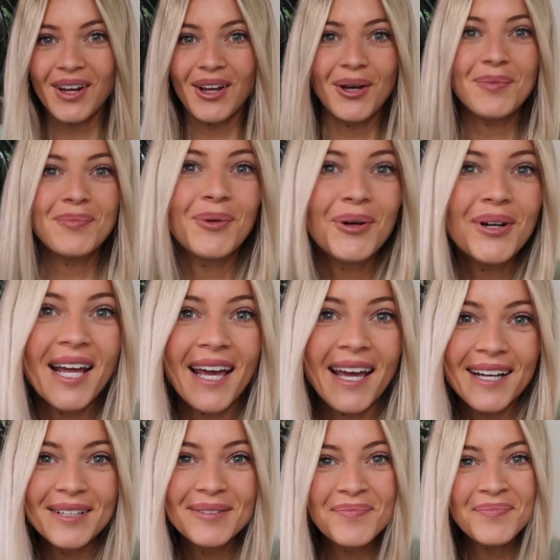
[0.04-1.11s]
Good
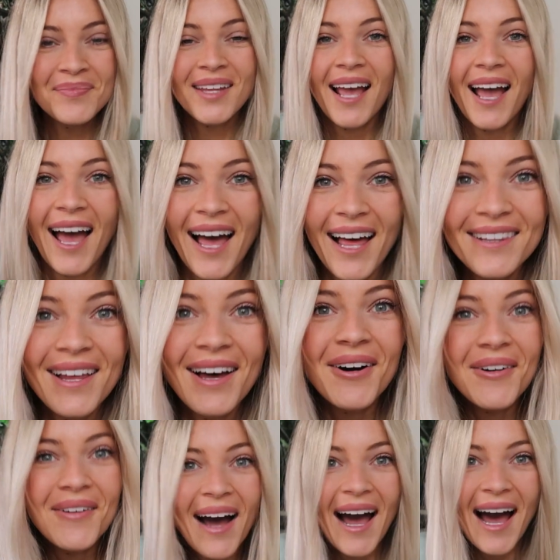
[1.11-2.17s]
morning.
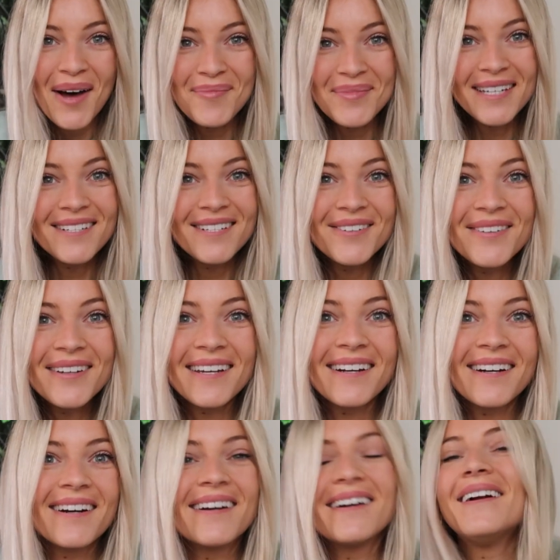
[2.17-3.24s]
Hello, Happy New
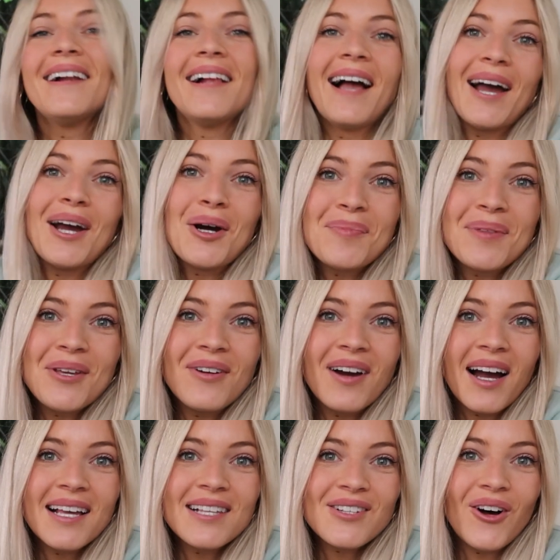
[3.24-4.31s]
Year. I hope that you
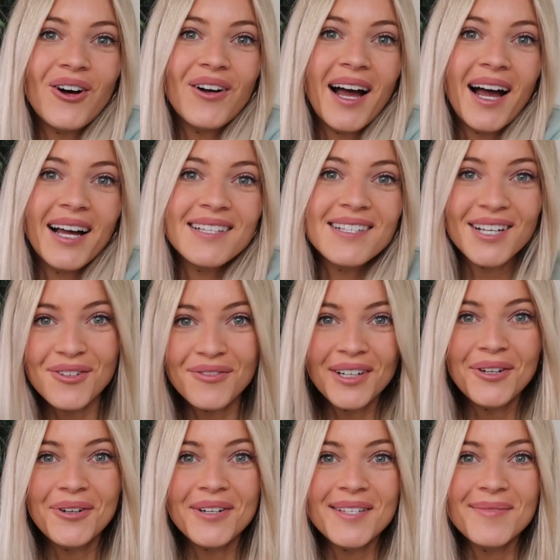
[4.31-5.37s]
guys all had such a
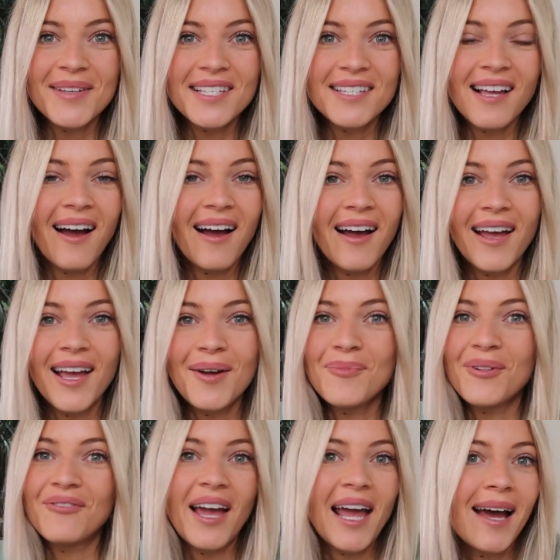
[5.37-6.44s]
fun Christmas time
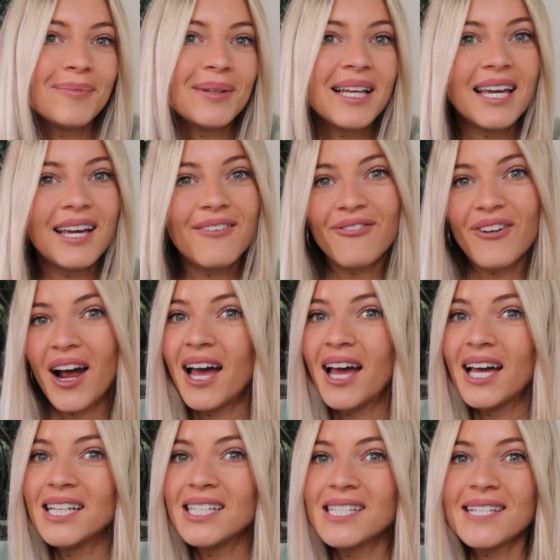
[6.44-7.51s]
with family,
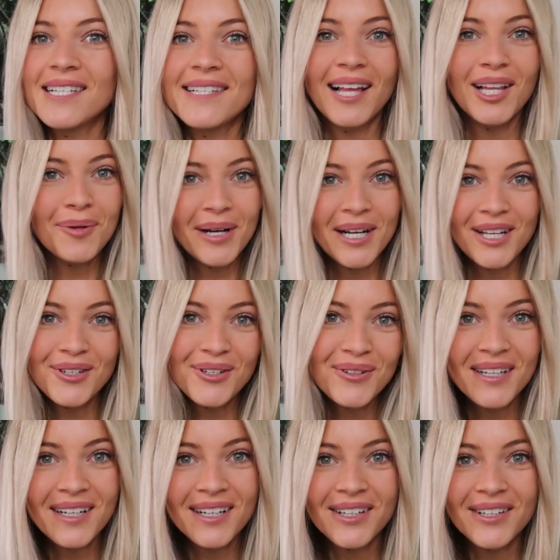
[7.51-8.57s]
friends, celebrated New
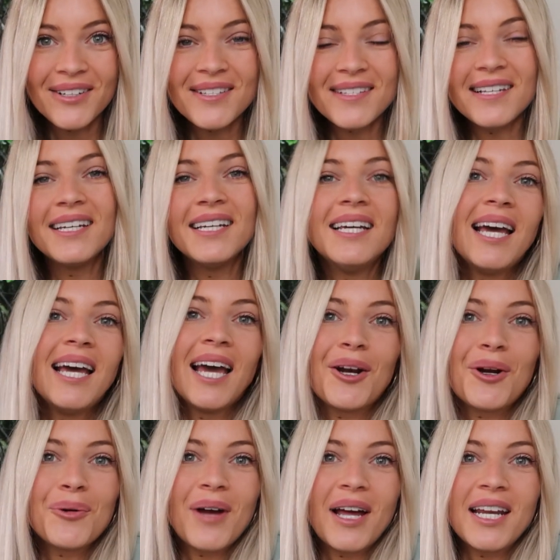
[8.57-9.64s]
Year's, and
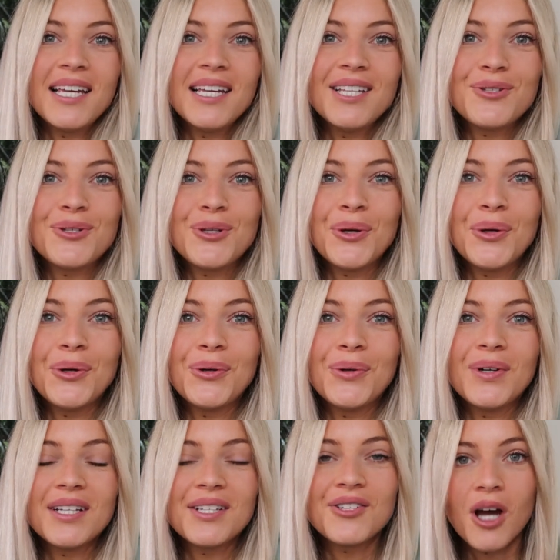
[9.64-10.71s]
are ready
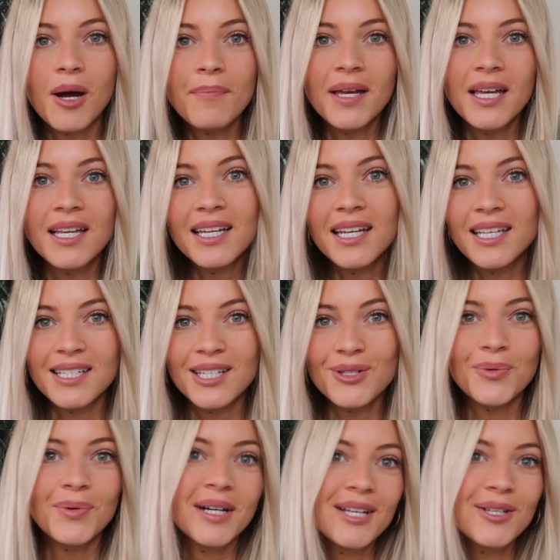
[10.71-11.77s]
to jump into
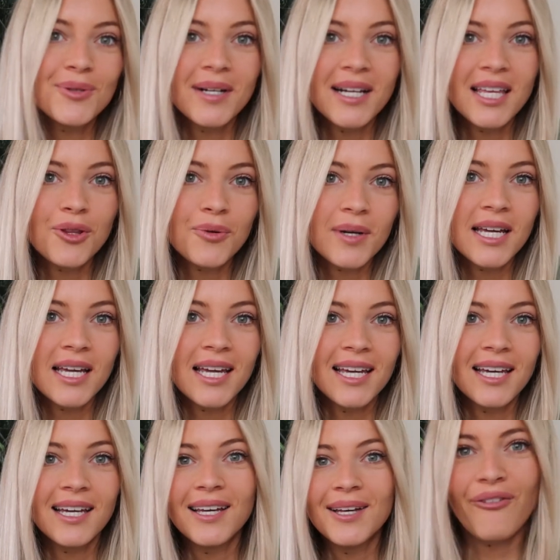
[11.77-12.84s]

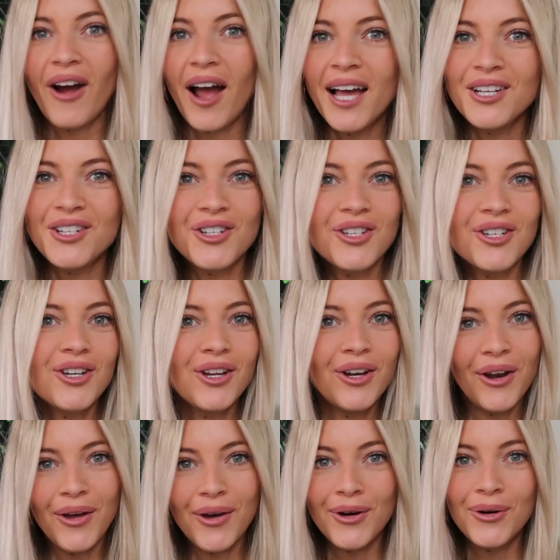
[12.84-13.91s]
2023 fresh,
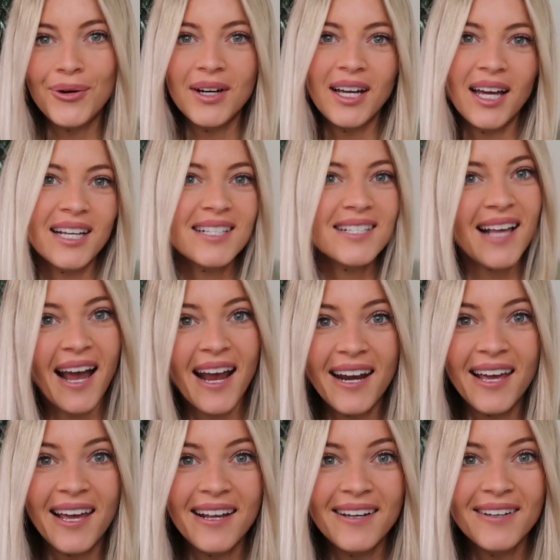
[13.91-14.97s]
new,
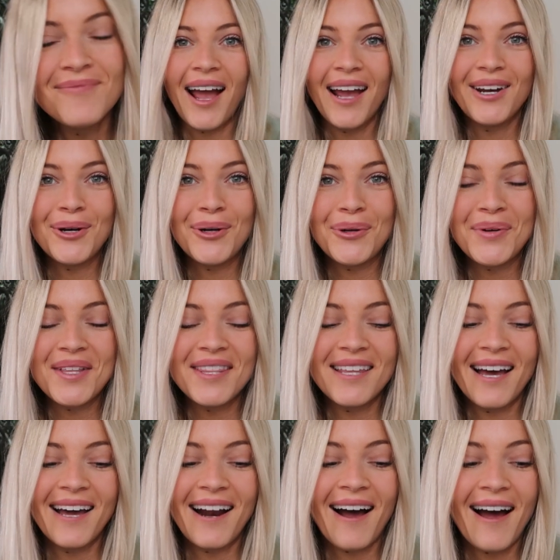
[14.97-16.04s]
excited. I know
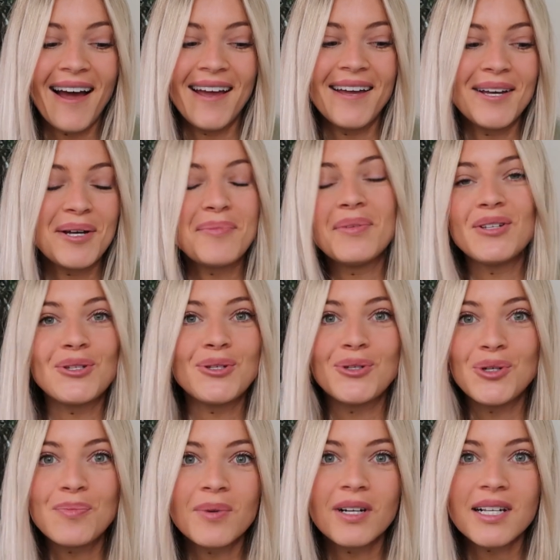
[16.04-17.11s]
that I am
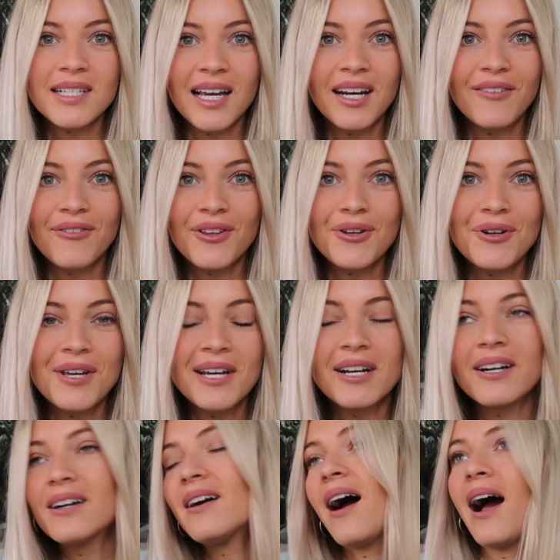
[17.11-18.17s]
super excited for the new
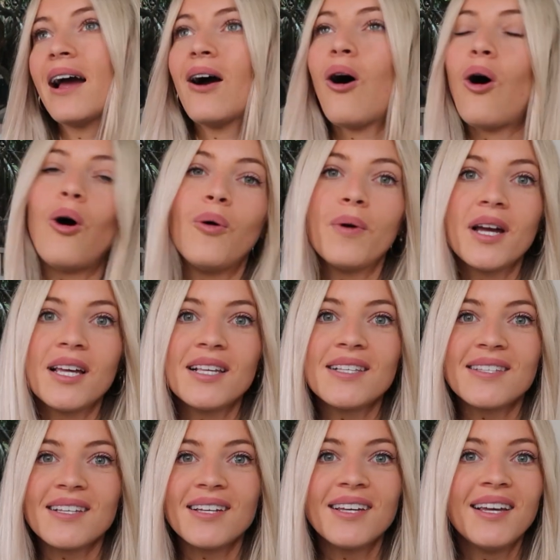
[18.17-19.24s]
year. I
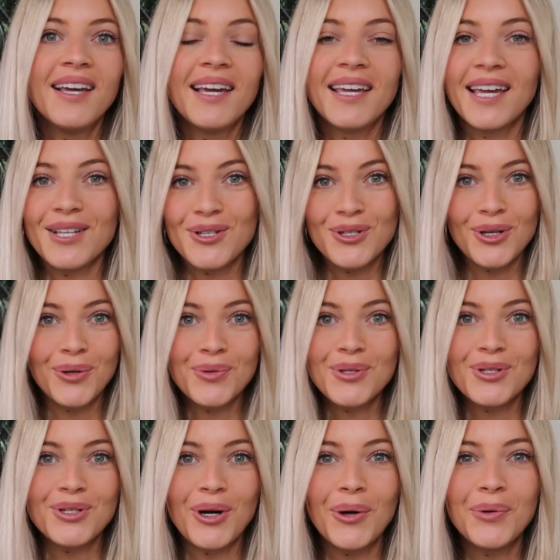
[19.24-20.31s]
always get so
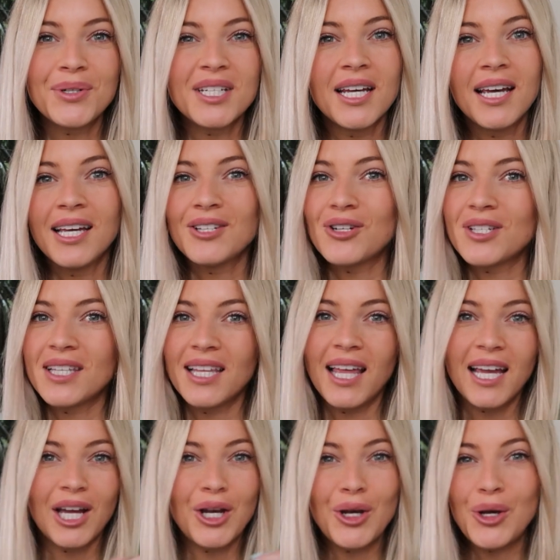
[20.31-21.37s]
stoked just at
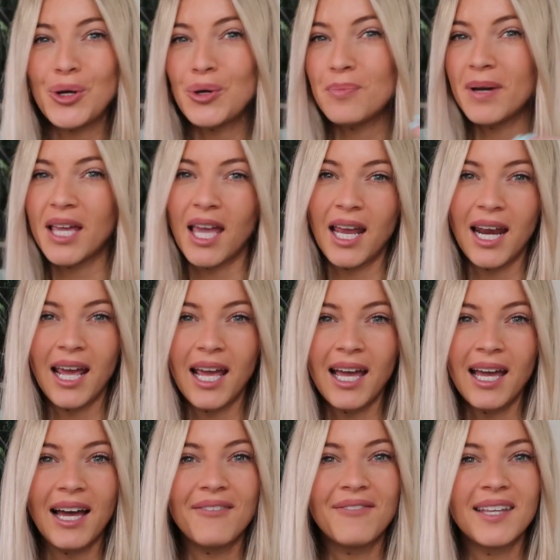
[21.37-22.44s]
like a new beginning.
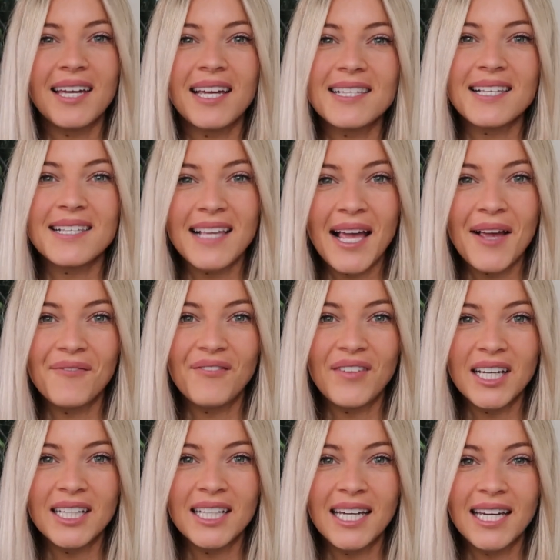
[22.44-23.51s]
I feel like it's the same
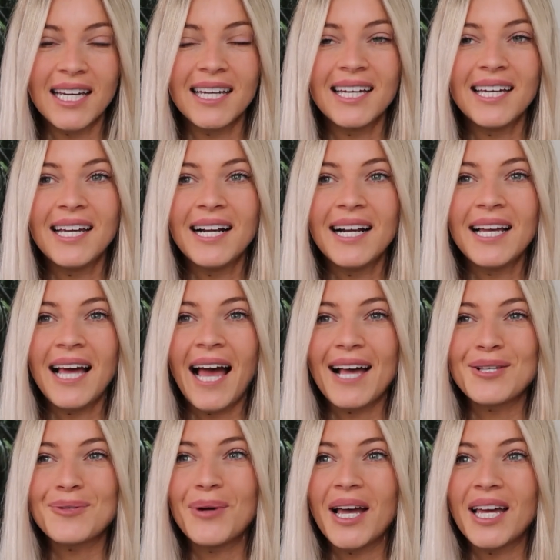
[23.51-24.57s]
feeling
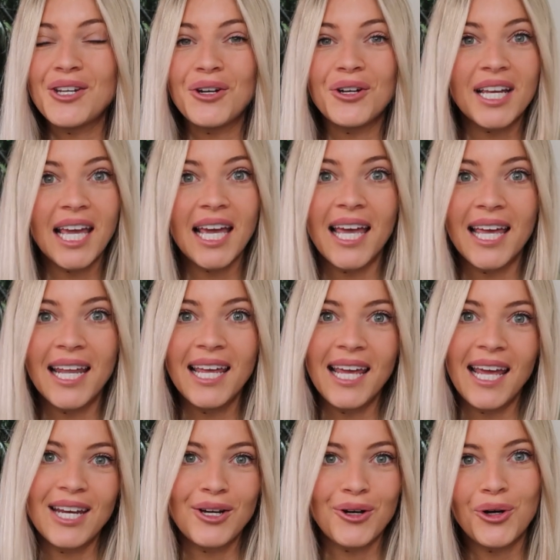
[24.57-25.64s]
as when you're a kid
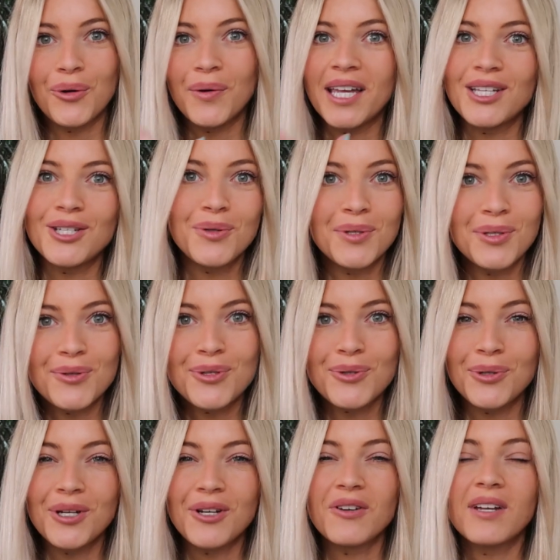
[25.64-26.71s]
and you're going into a new
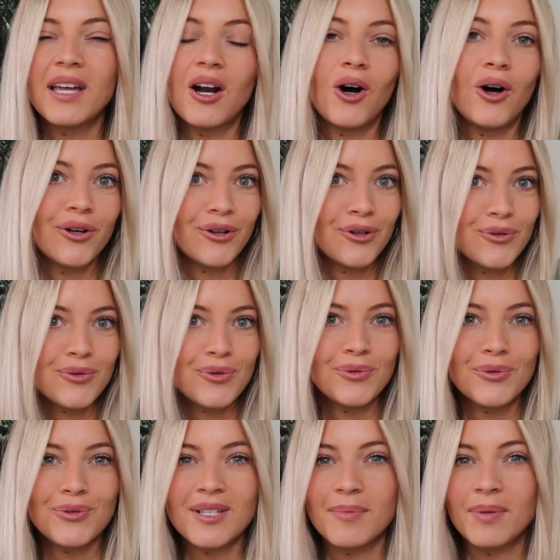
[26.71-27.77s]
school year. You get all your new
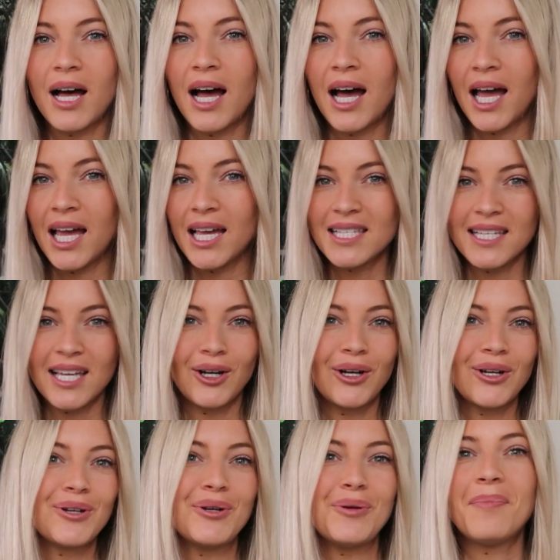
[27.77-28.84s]
school supplies, get all
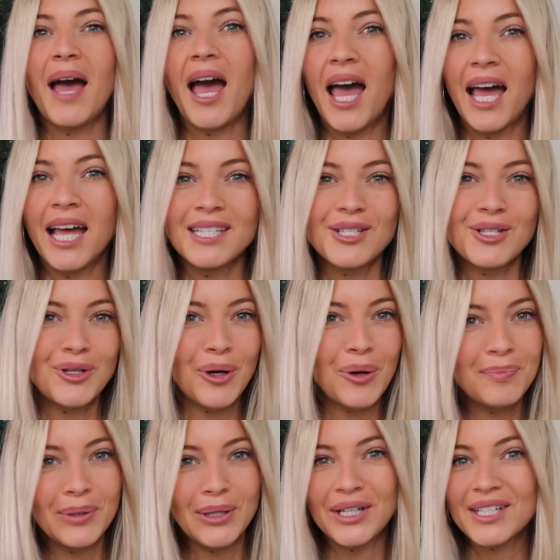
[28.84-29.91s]
your new pens,
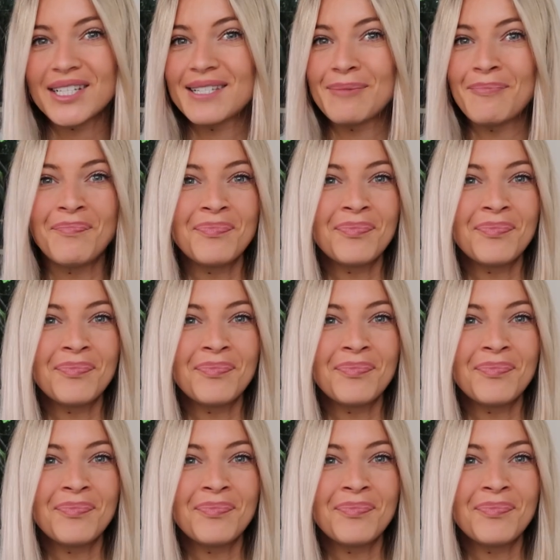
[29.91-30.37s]
notebooks.